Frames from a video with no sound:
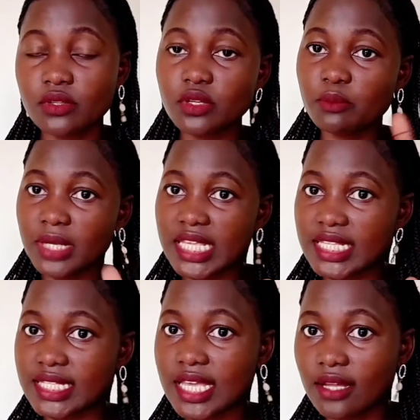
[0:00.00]
So
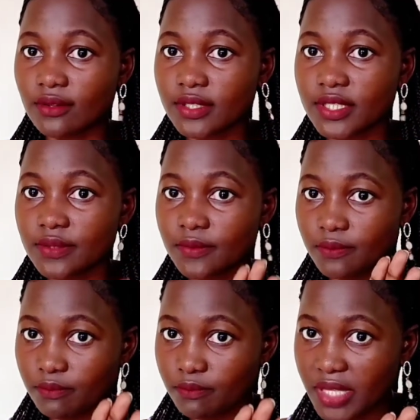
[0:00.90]
please, girls,
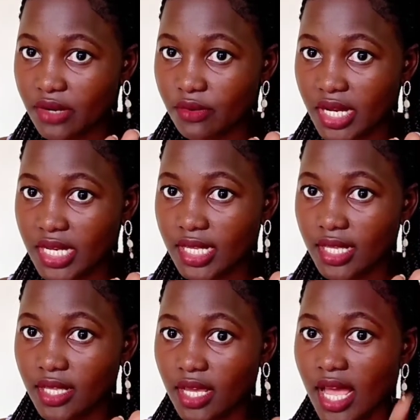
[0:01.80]
be
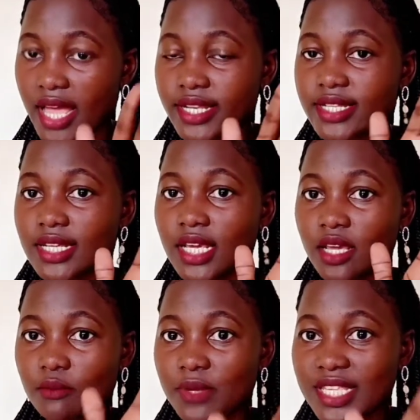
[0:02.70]
ready and
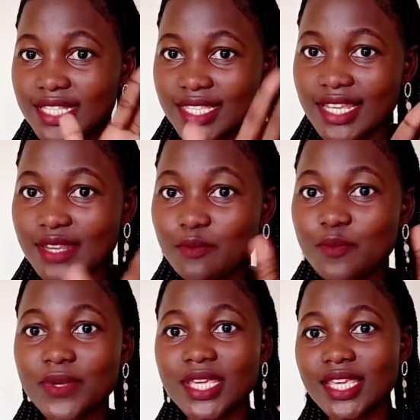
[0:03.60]
be
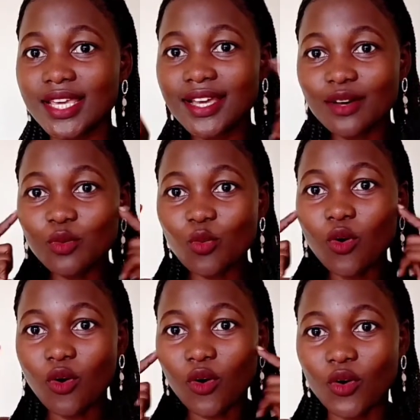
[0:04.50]
steady, be
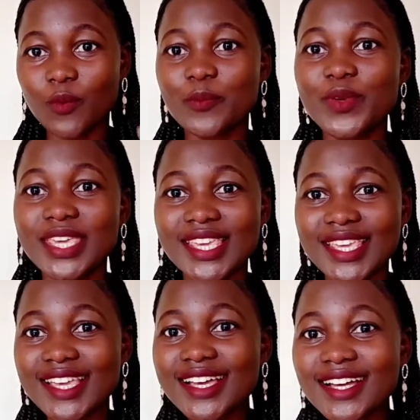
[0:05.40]
woke,
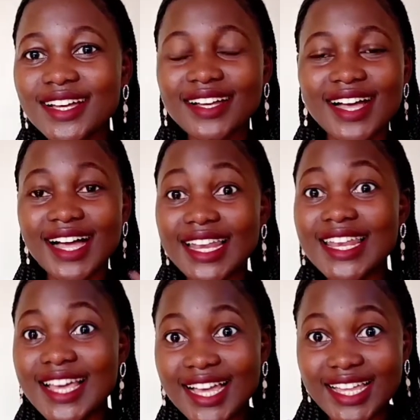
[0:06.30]
be
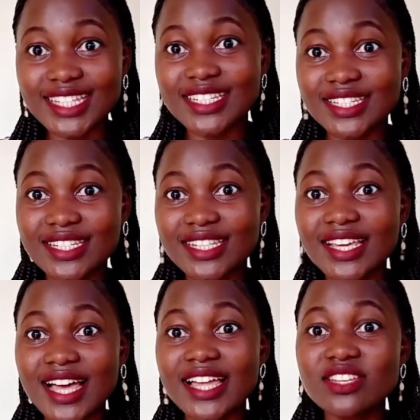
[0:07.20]
alert,
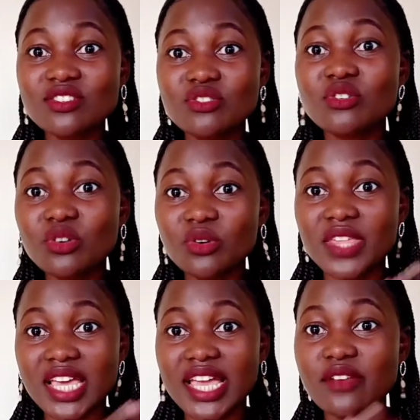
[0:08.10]
and know
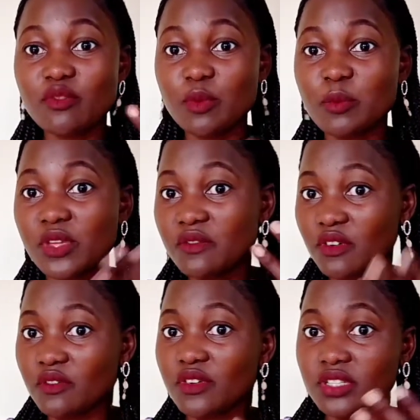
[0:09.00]
the kind of people you
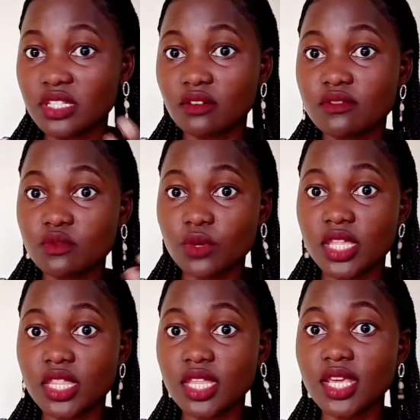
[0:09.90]
involve yourselves
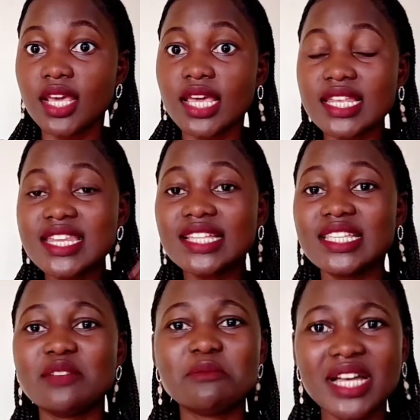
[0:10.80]
with. It
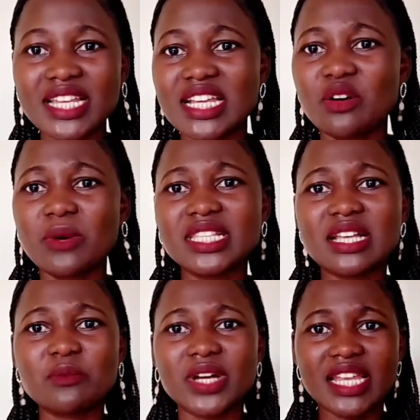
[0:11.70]
doesn't matter whether
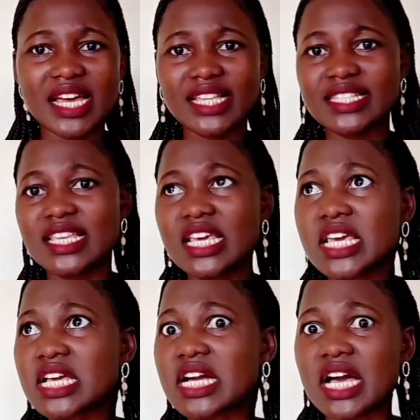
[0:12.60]
someone has
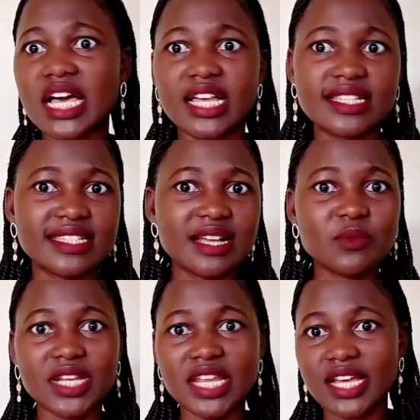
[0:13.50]
cars,
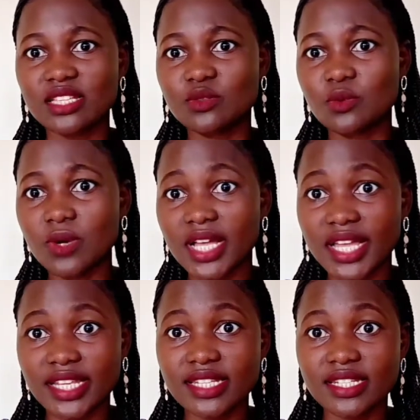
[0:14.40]
someone has
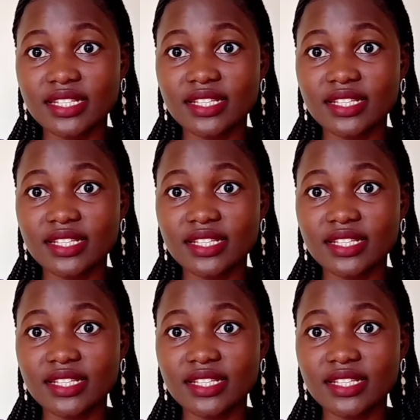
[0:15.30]
what.